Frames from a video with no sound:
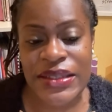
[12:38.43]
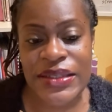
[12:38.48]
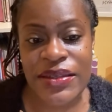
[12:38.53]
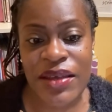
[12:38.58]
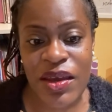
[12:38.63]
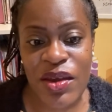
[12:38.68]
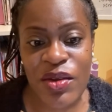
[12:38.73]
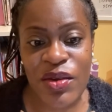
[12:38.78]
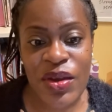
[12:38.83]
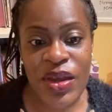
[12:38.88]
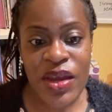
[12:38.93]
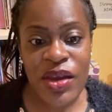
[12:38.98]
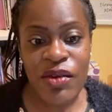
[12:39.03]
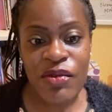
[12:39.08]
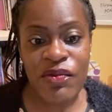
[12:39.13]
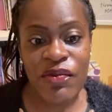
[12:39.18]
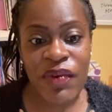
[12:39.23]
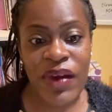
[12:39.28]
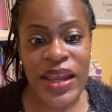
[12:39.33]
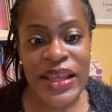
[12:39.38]
So
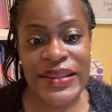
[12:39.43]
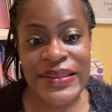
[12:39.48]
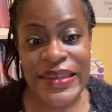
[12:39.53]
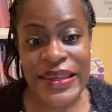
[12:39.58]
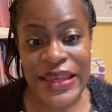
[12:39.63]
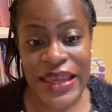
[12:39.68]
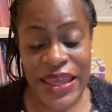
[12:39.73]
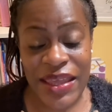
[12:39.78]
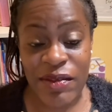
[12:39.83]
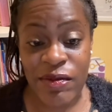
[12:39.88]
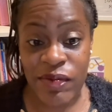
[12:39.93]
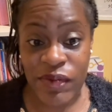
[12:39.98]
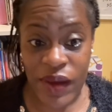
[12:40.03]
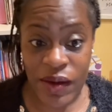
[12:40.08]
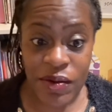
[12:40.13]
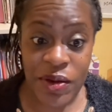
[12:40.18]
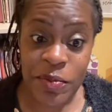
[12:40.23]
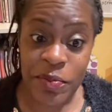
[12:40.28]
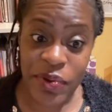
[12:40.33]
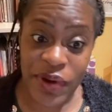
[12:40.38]
writing is
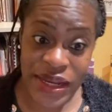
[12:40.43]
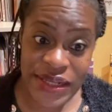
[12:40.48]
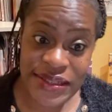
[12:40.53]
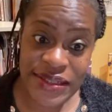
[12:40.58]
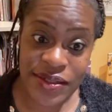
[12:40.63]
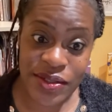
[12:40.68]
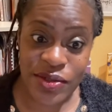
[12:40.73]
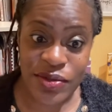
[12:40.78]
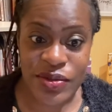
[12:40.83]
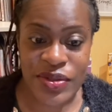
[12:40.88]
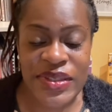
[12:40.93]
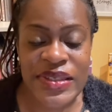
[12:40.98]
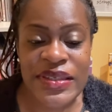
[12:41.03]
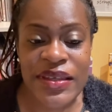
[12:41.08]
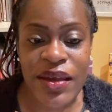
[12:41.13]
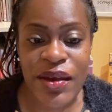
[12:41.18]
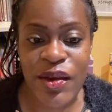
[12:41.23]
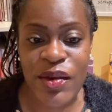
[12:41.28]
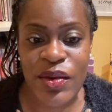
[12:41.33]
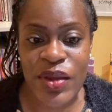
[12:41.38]
very practical,
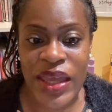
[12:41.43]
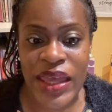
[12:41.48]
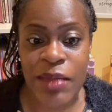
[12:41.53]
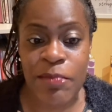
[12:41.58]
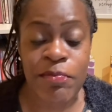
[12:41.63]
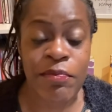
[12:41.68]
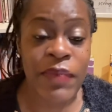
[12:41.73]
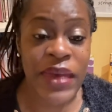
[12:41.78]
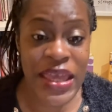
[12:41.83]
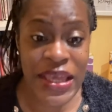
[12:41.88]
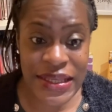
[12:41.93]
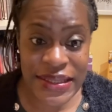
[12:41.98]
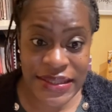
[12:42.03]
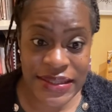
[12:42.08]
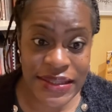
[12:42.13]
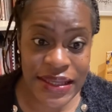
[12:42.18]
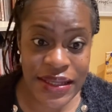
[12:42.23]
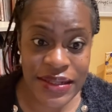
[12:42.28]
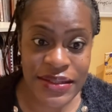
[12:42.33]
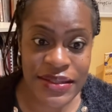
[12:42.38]
so it makes
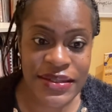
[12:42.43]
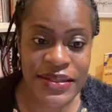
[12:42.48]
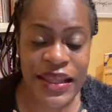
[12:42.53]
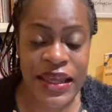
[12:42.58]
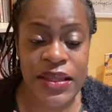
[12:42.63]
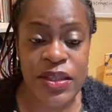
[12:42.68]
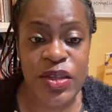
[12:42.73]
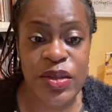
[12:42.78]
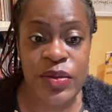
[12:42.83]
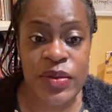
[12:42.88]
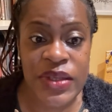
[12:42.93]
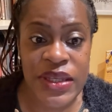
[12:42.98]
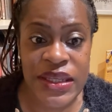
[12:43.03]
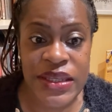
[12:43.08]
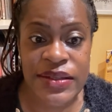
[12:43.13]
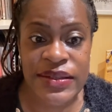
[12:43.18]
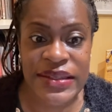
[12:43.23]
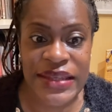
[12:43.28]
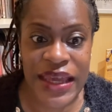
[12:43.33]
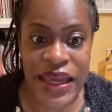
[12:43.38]
sense that you
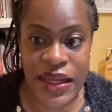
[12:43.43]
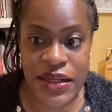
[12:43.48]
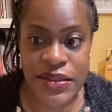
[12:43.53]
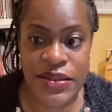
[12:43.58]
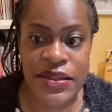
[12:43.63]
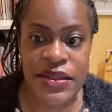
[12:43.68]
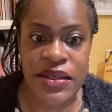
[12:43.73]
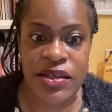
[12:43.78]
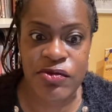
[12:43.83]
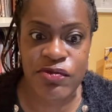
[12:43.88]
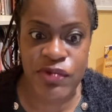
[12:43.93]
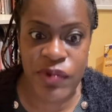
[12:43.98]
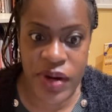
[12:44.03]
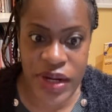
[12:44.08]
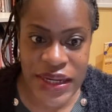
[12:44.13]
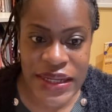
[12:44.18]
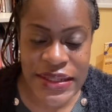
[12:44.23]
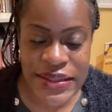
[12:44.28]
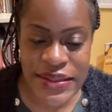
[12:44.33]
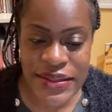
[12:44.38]
need to actually
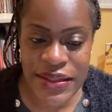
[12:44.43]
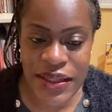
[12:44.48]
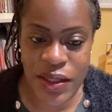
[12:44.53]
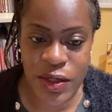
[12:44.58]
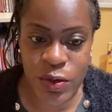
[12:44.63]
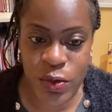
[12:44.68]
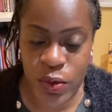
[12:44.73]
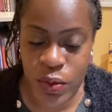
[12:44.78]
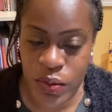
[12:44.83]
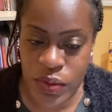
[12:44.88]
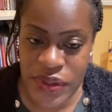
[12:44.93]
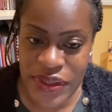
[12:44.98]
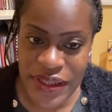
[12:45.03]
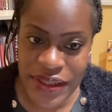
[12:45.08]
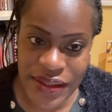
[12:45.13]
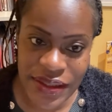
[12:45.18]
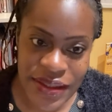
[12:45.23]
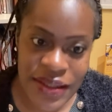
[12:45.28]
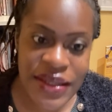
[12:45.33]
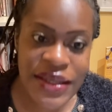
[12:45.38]
write in
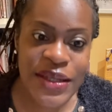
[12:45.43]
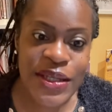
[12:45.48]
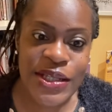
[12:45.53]
order